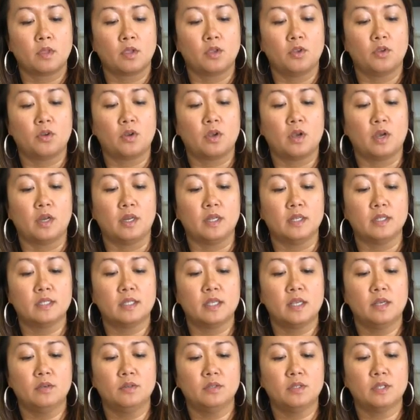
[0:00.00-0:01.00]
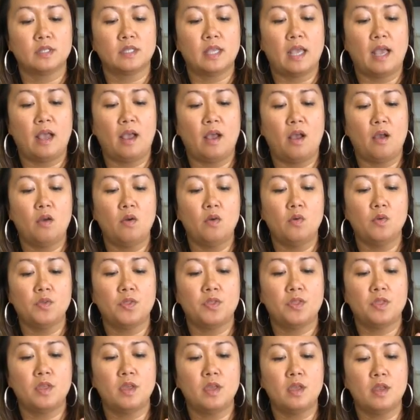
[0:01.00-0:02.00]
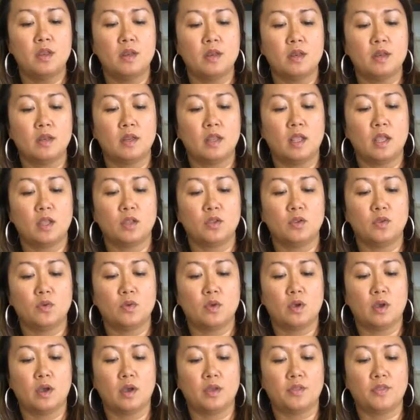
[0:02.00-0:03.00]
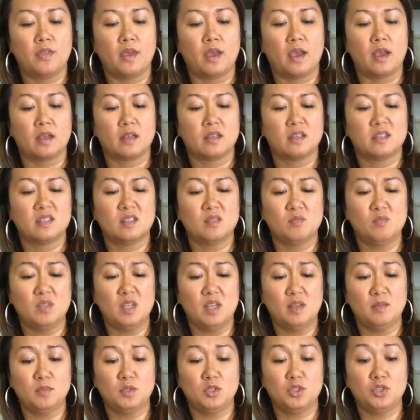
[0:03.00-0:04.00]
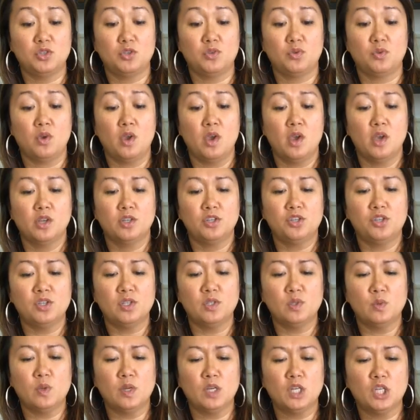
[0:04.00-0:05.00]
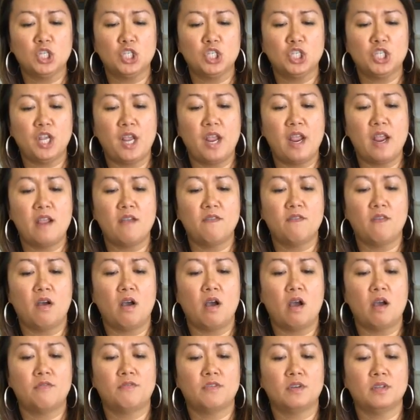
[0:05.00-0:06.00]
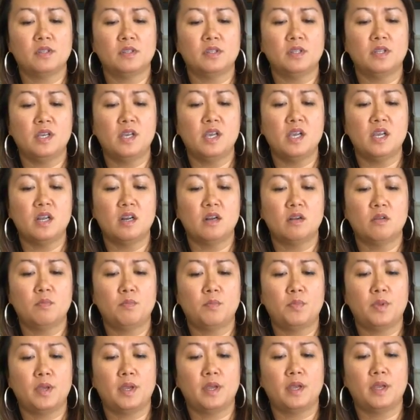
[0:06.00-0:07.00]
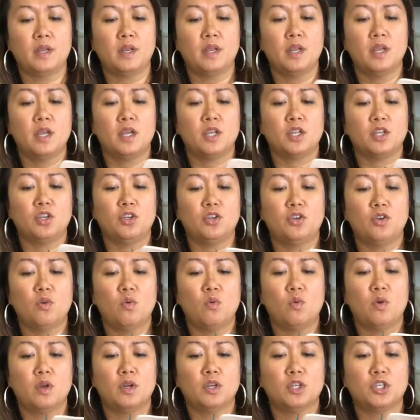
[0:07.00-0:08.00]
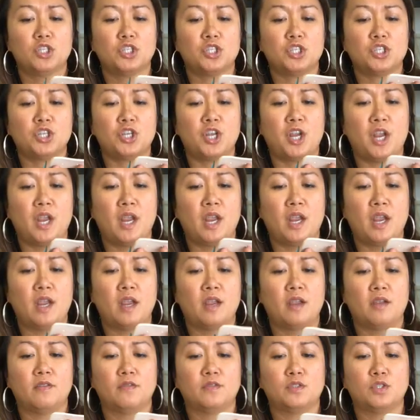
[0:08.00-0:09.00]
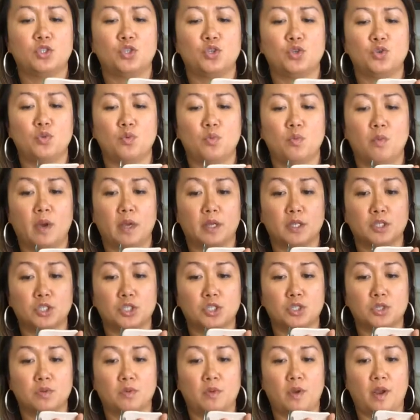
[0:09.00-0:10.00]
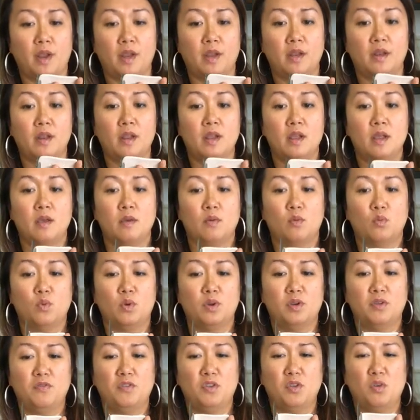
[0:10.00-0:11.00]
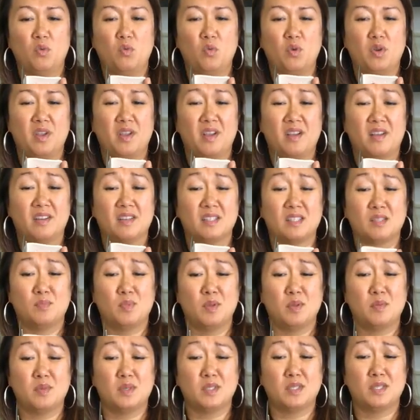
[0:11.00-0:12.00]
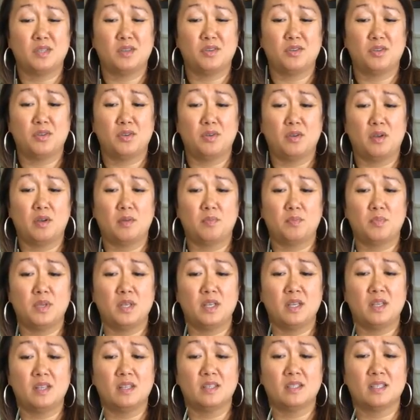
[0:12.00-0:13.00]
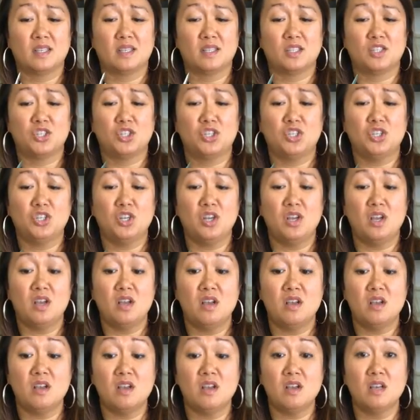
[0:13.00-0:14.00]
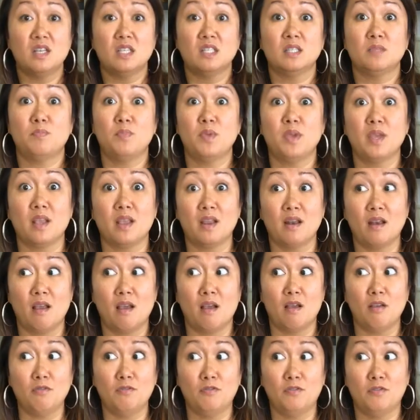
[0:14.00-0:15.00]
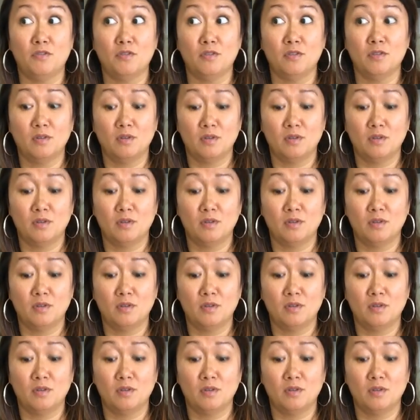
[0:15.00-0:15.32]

your cutting skills is how thin can you cut that because sometimes you just want to shave off a little bit you don't want to shave too much right what if you're working on a splint material uh, piece that's just big enough